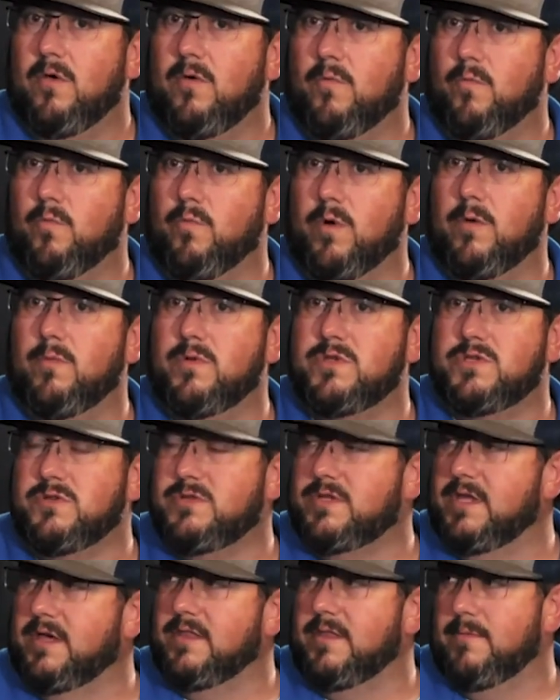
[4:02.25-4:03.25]
what would you
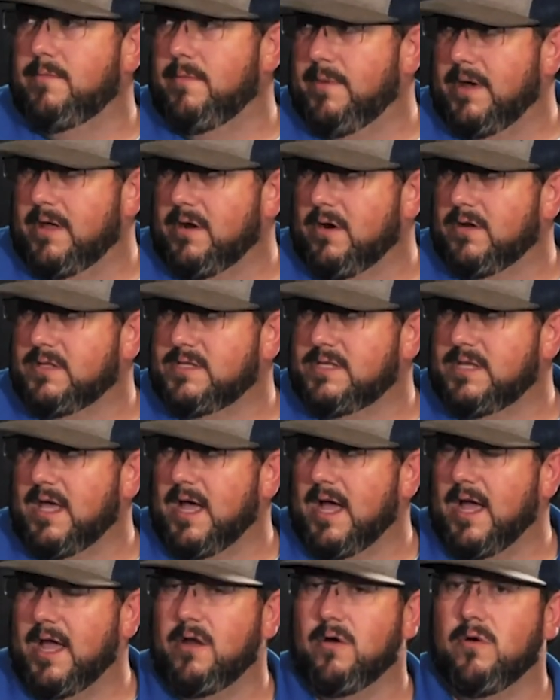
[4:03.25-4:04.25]
tell them about R T
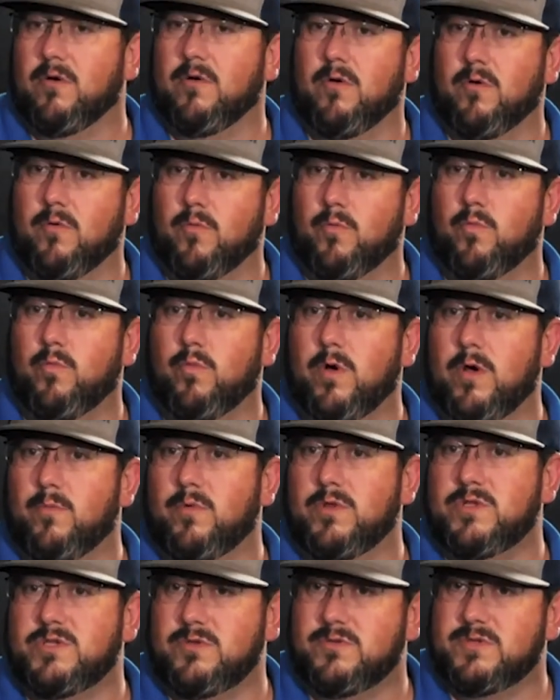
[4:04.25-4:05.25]
I, or, or what
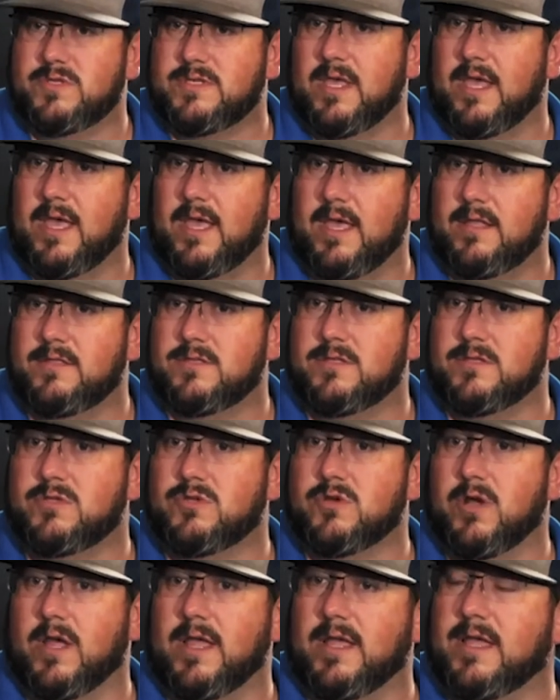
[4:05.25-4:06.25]
would you say to
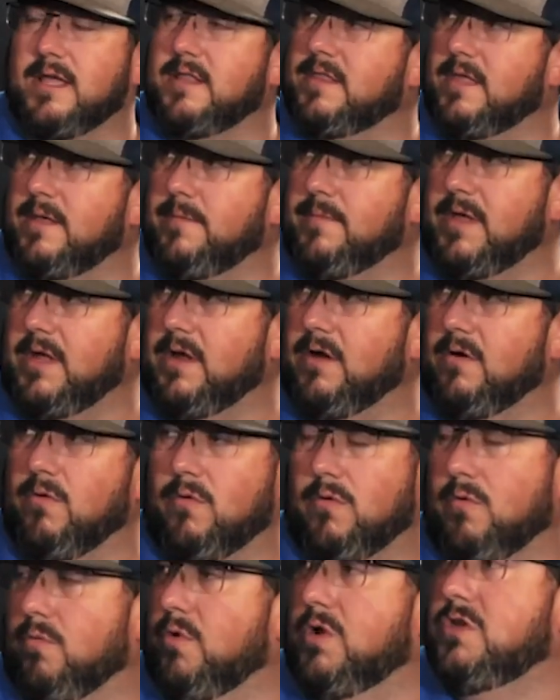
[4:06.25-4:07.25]
try and get them here,
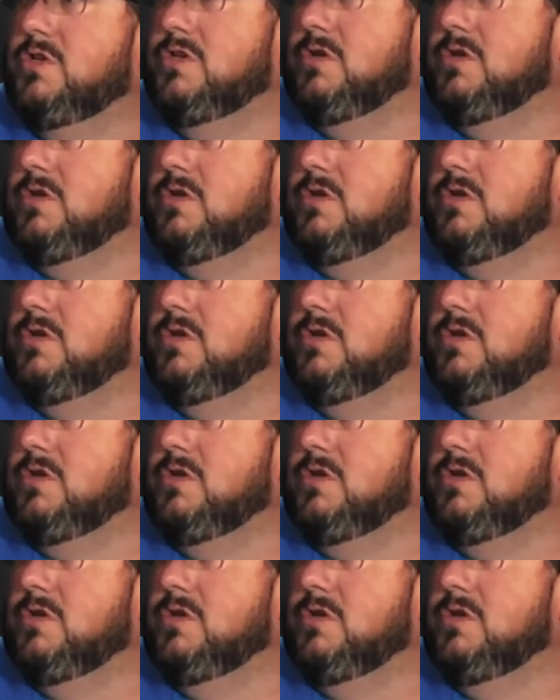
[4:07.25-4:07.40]
or would